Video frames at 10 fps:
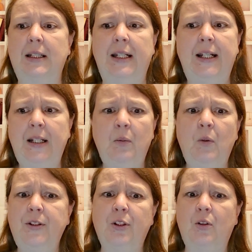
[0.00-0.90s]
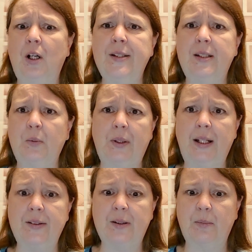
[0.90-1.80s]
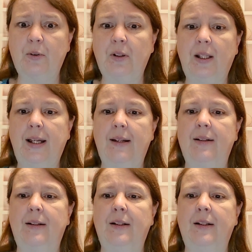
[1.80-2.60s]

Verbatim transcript: He didn't want to cross it without some good light.